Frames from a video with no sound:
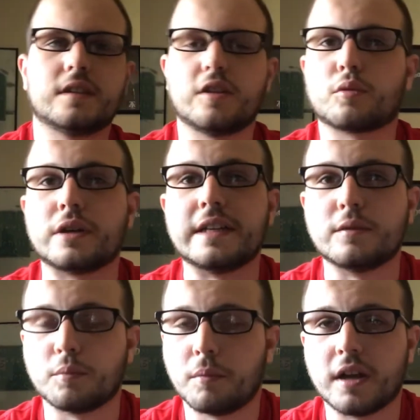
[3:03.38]

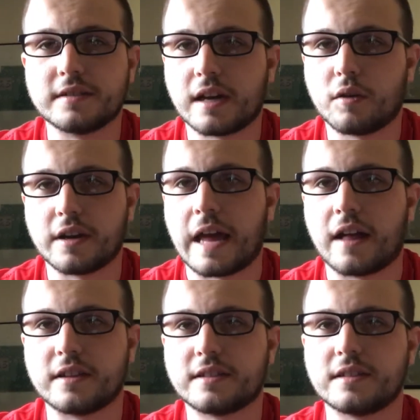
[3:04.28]
3 months out
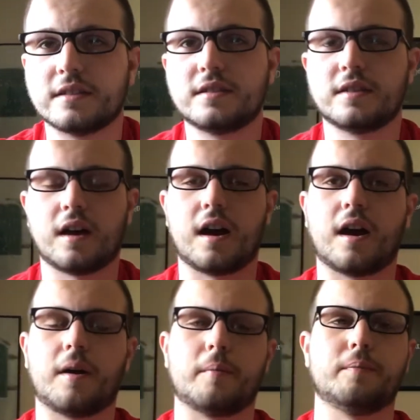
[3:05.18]
analysis,
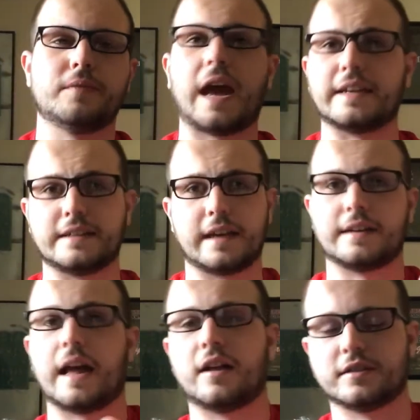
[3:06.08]
90-day
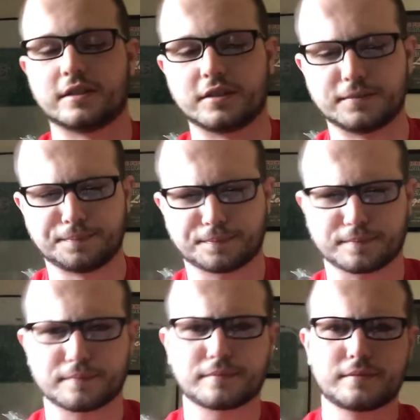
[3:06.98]
analysis,
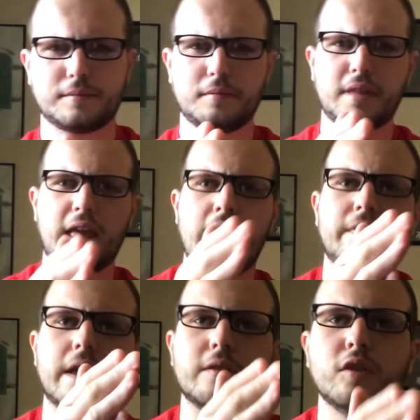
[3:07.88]

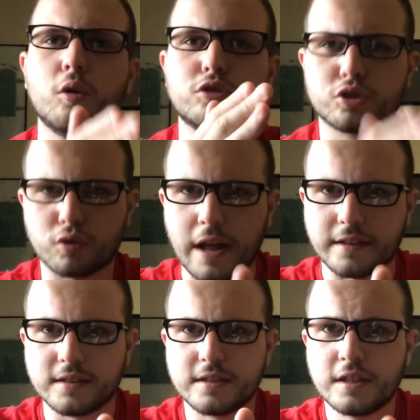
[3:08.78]
and they know
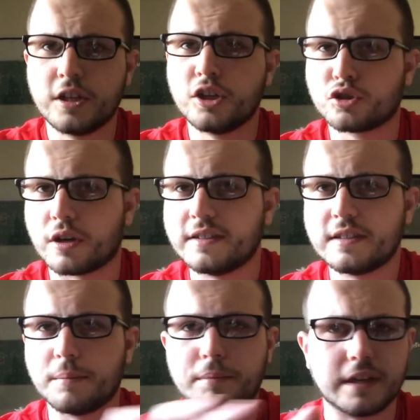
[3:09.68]
trends. Trends
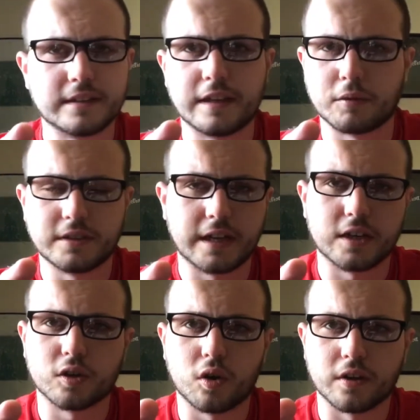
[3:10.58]
is a big thing with
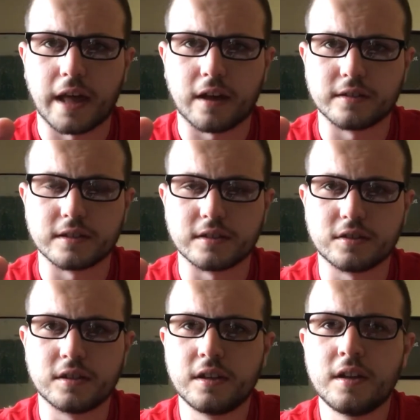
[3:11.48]
technical
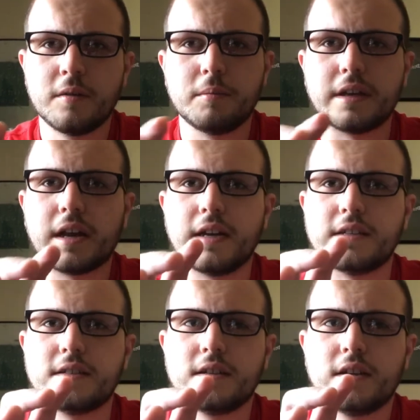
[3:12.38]
analysis,
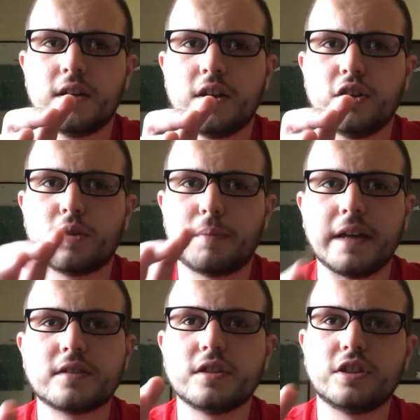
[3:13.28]
because you're
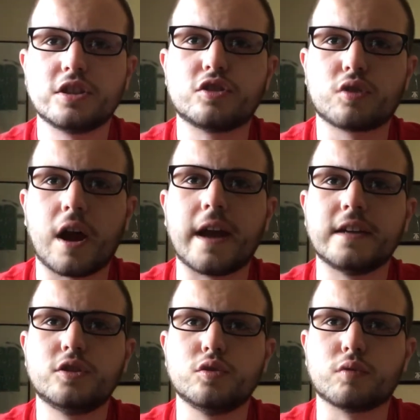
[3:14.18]
basically just
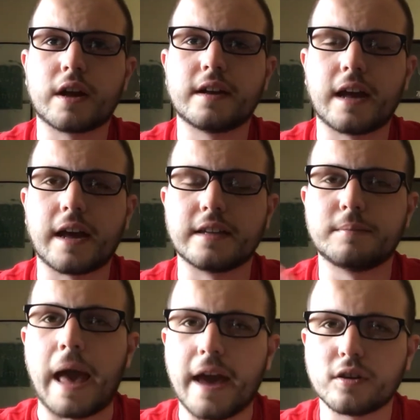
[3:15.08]
trying to recognize
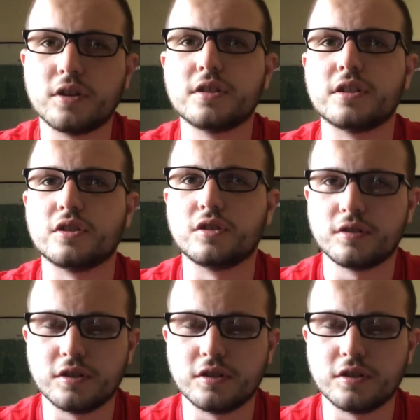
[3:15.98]
patterns and